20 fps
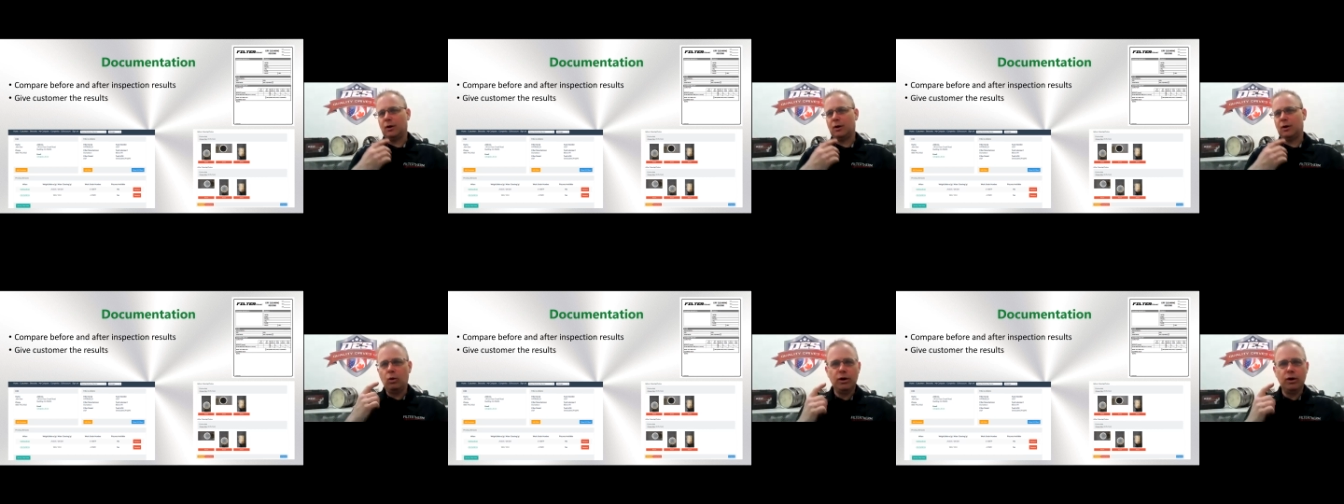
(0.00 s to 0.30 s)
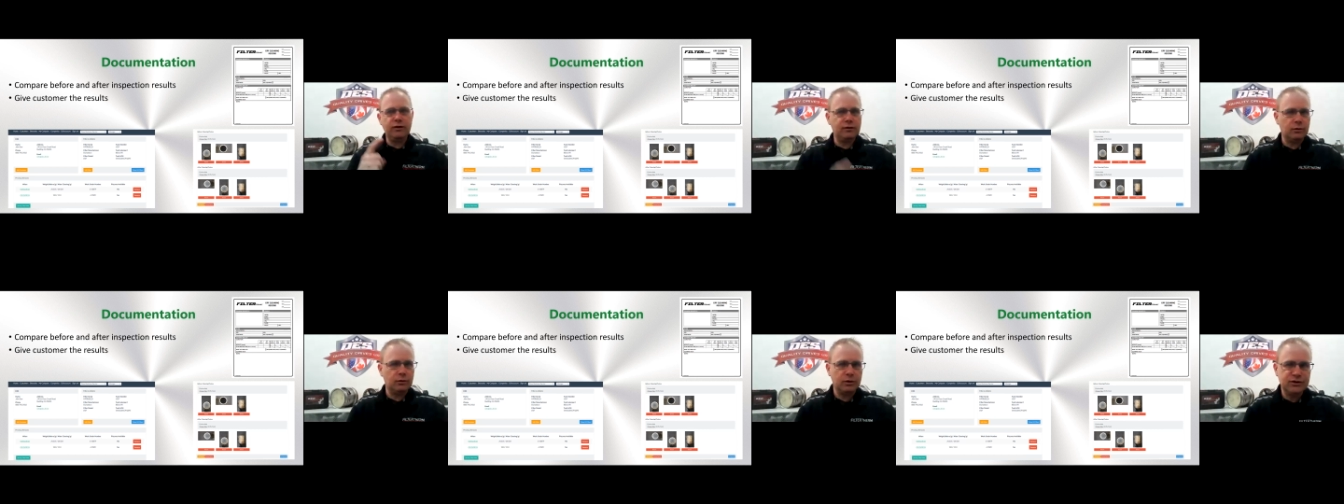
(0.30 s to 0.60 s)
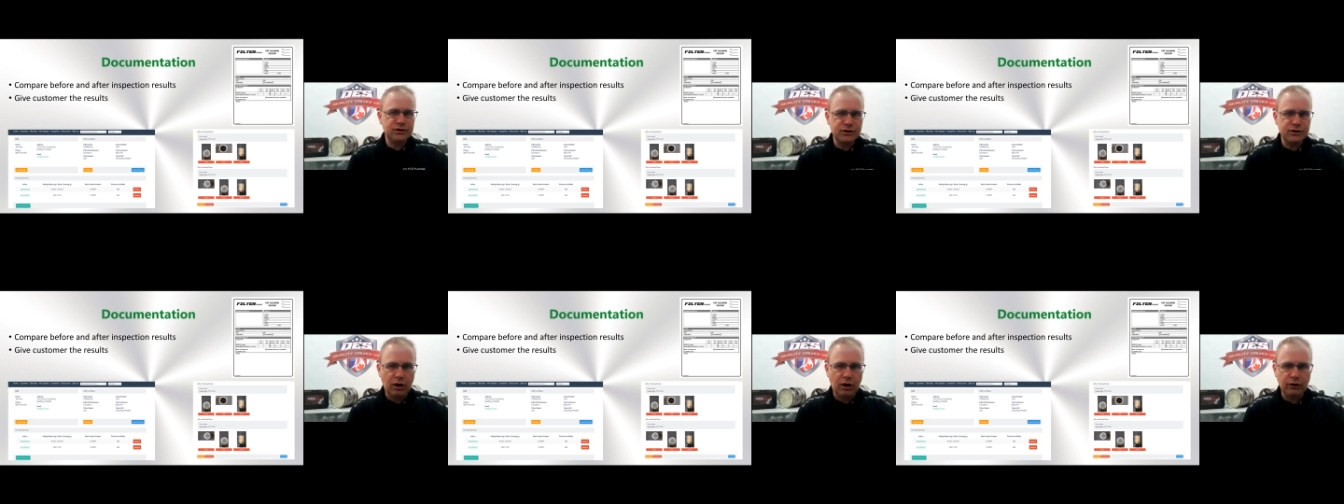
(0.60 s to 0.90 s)
What is the
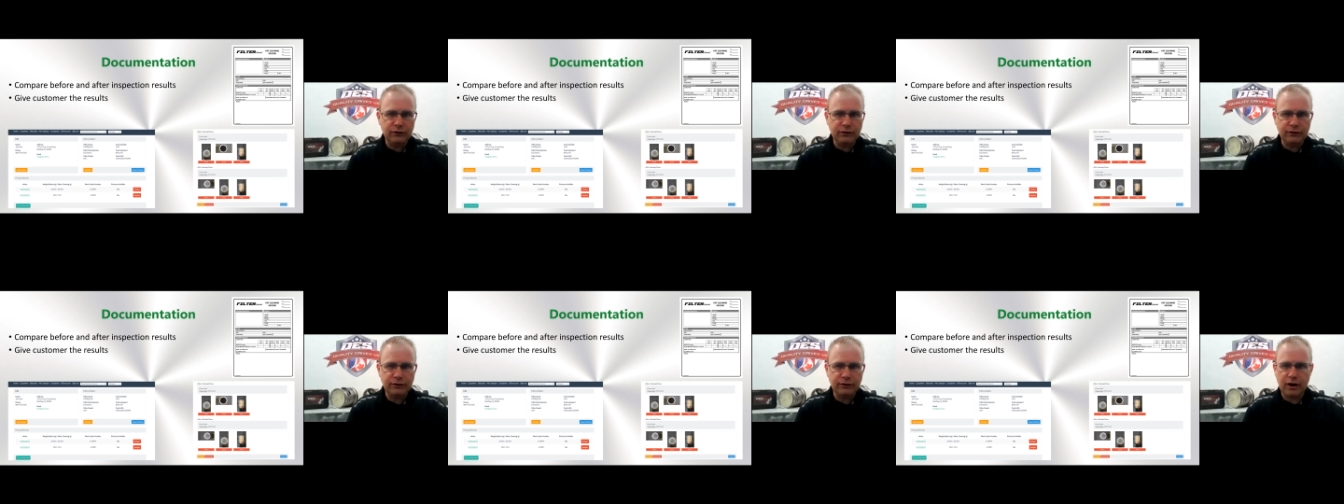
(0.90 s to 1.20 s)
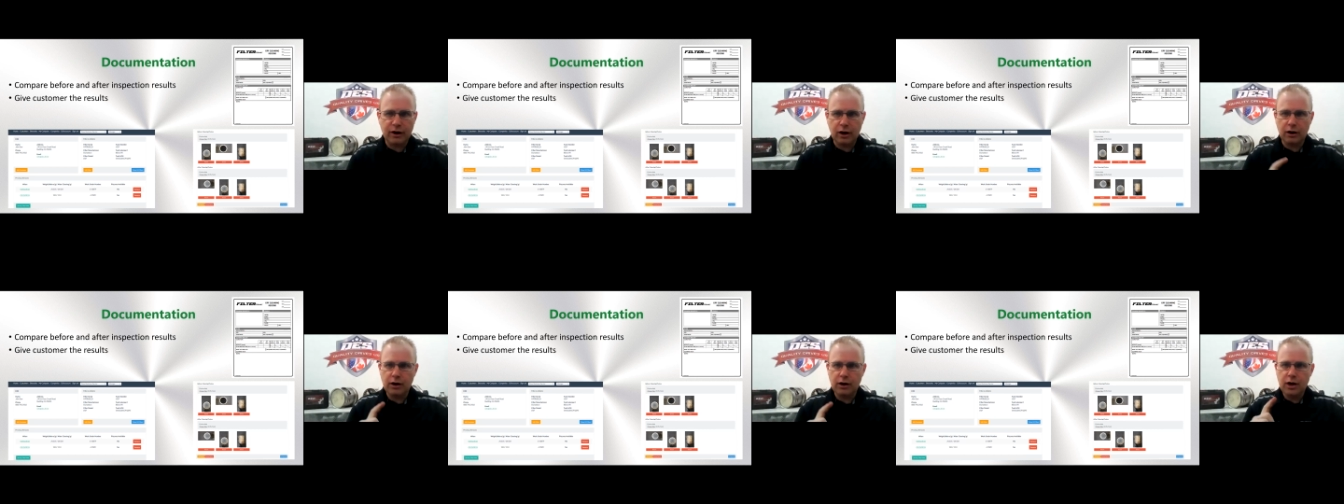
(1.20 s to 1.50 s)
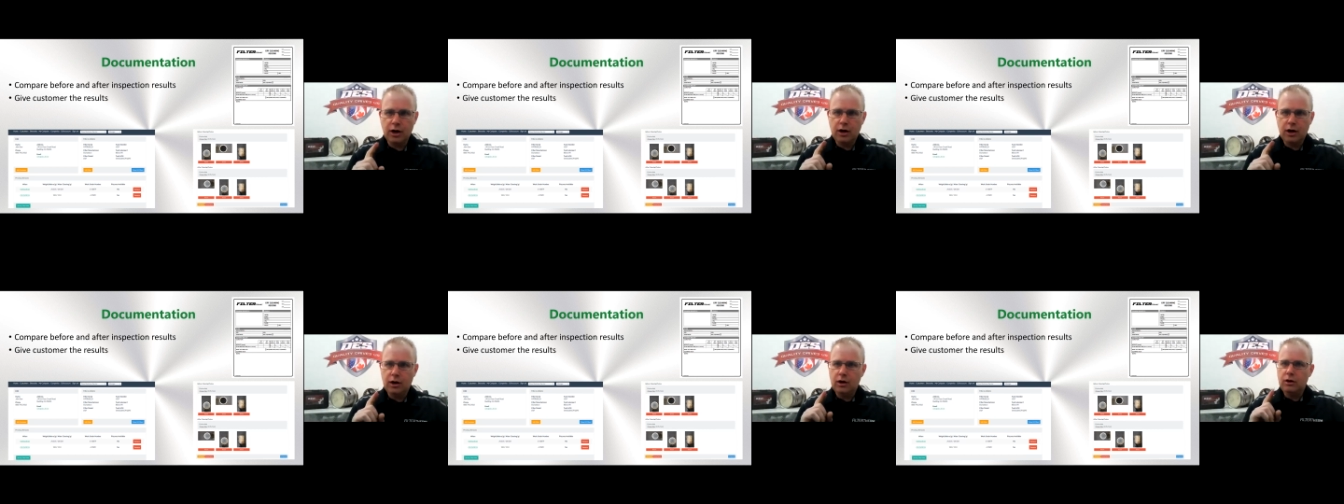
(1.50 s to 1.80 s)
results of our
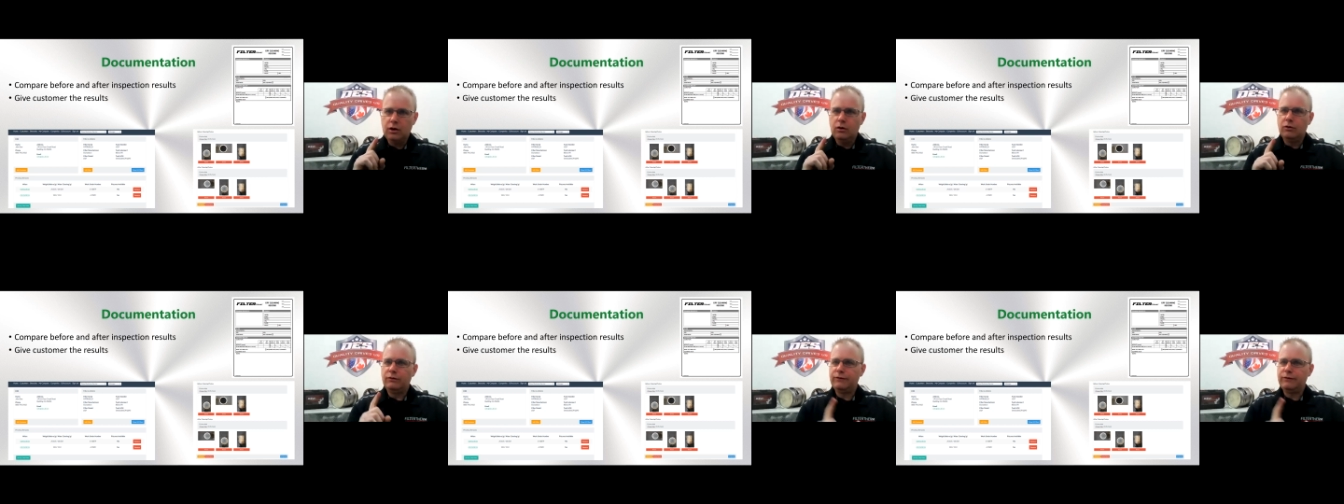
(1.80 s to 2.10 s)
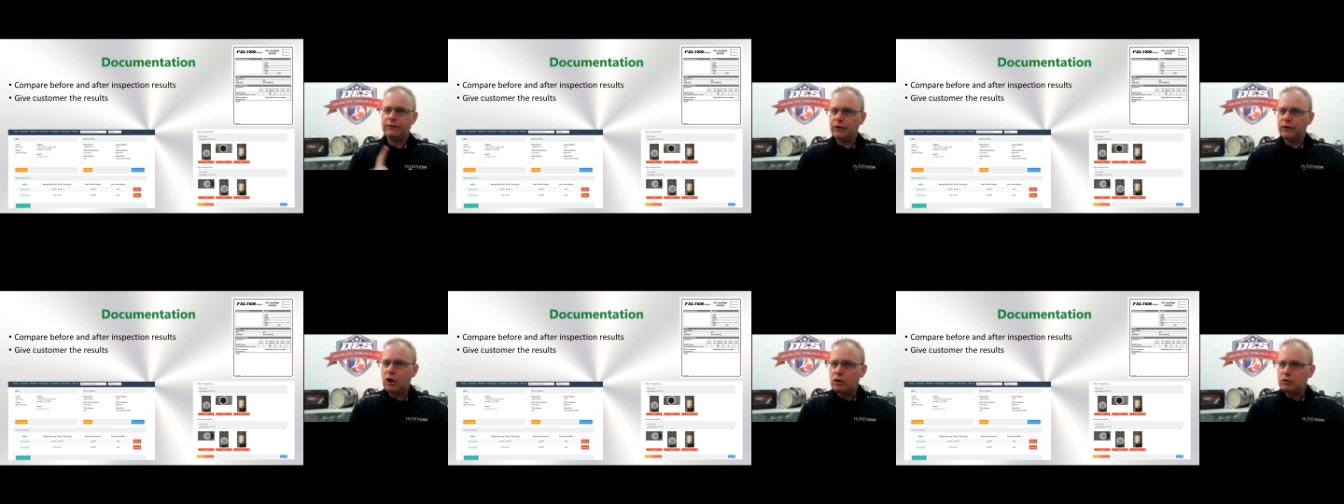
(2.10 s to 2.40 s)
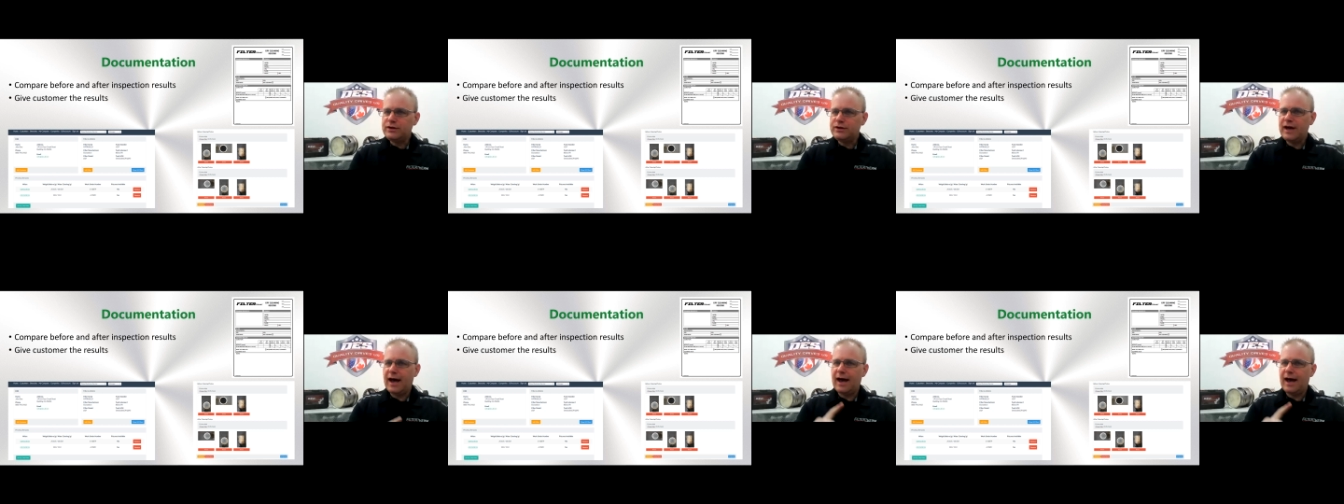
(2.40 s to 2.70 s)
flow
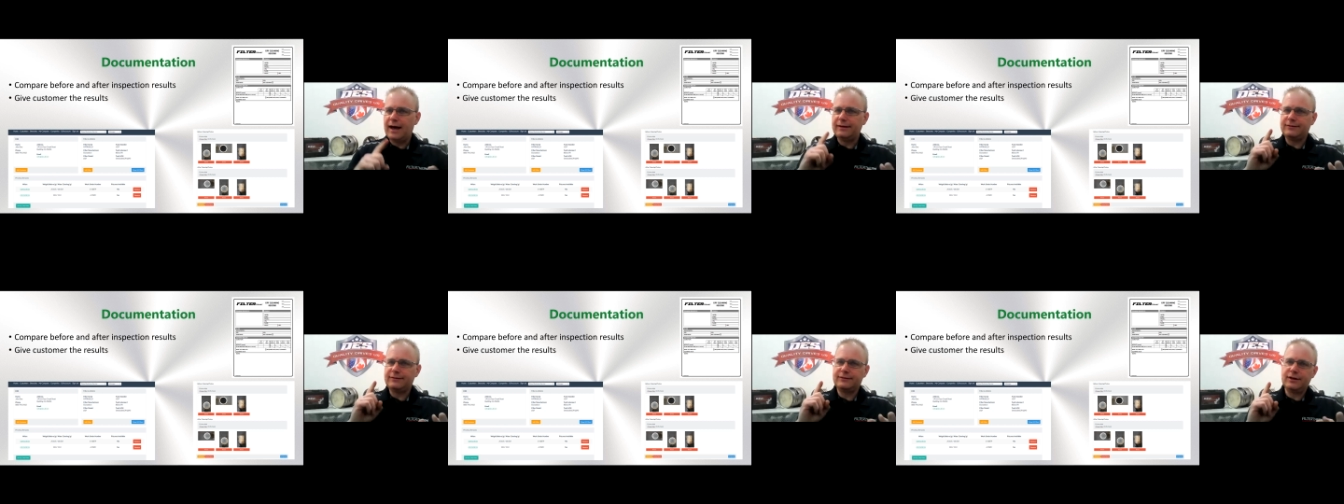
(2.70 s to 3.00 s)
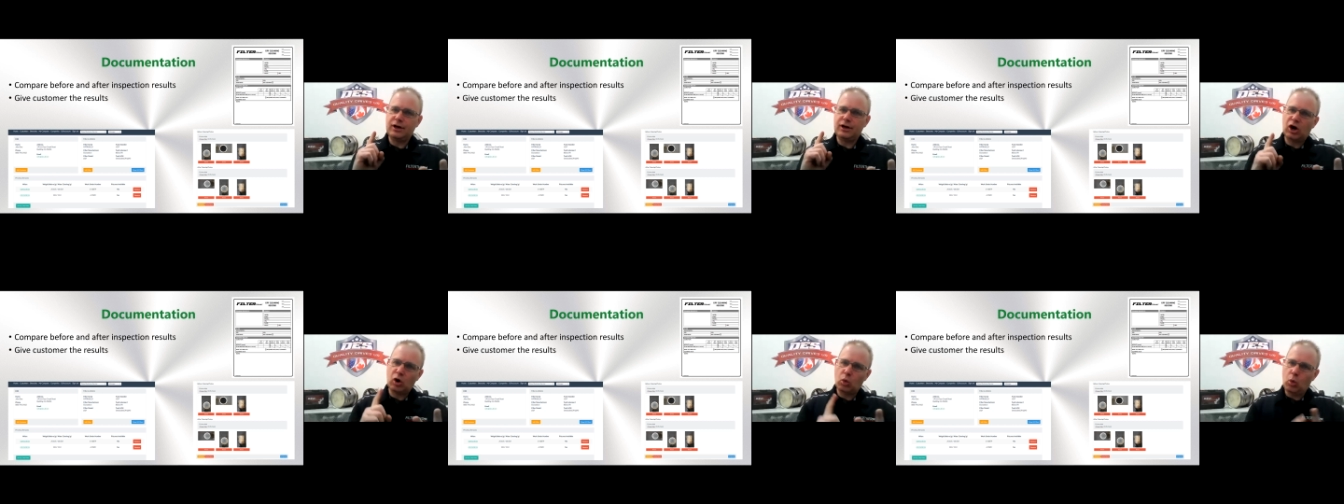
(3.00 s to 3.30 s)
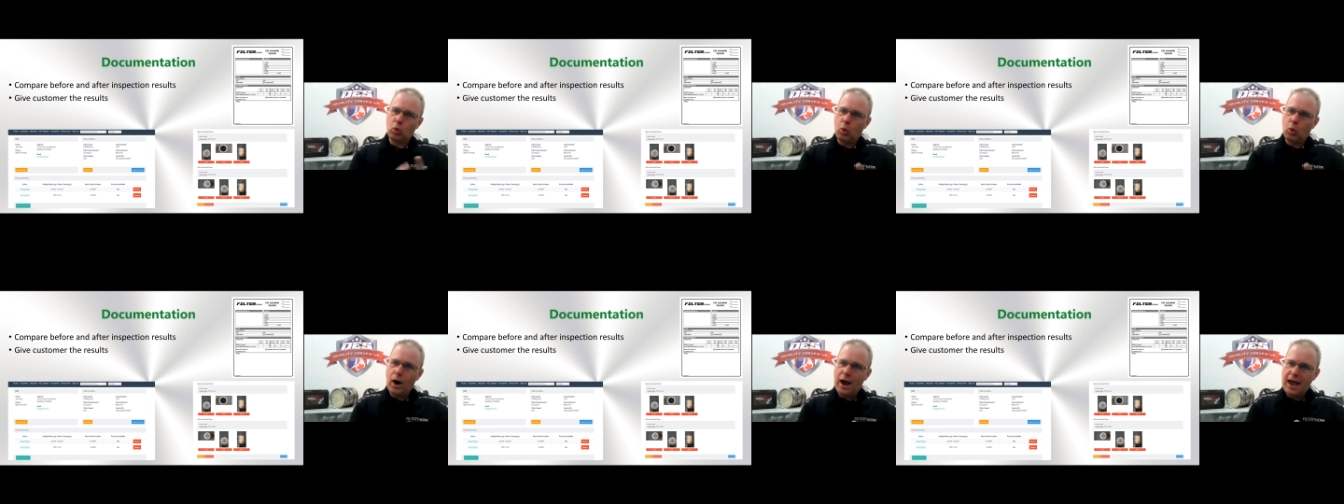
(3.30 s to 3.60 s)
test and our
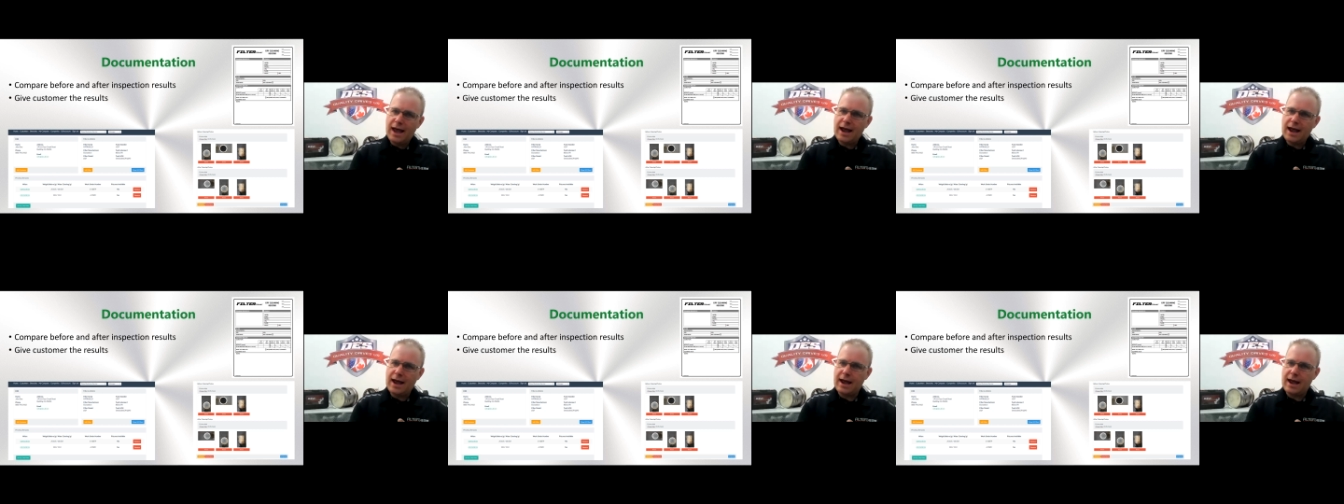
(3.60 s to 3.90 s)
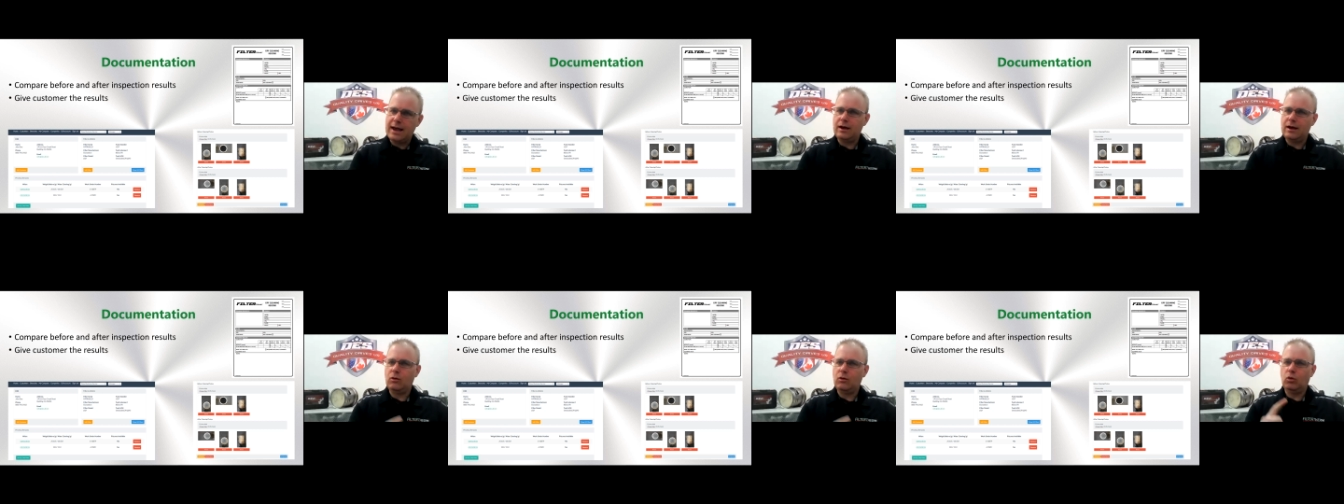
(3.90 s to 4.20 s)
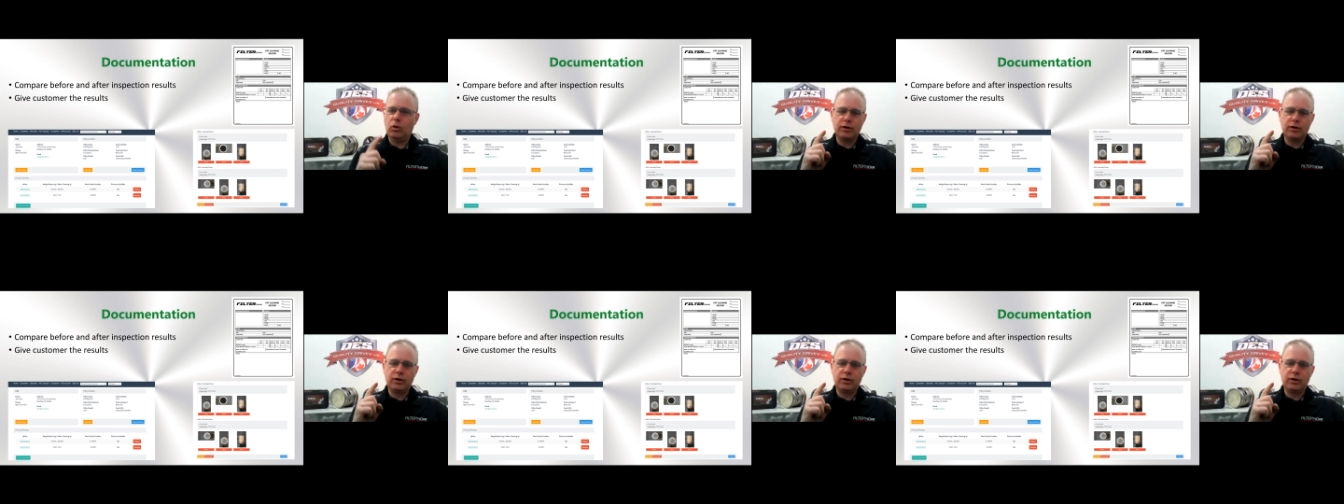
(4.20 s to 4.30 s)
weigh?